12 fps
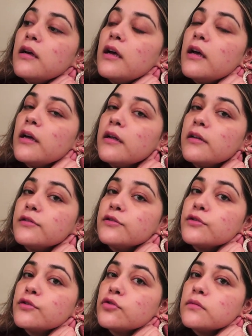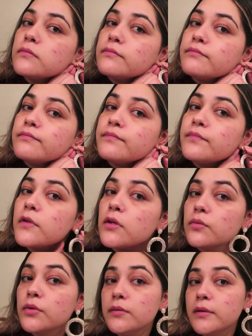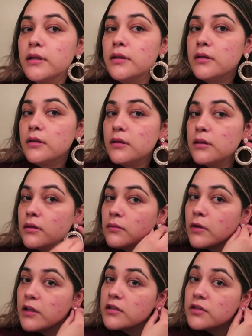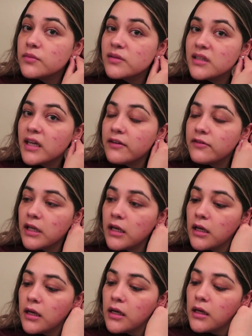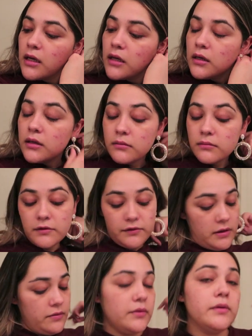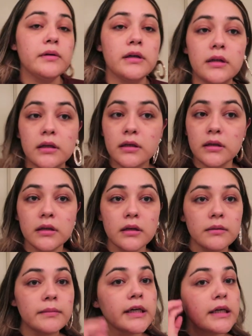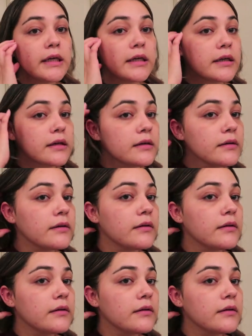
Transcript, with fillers: and ruin, wow these are really heavy, if I ruin my hair.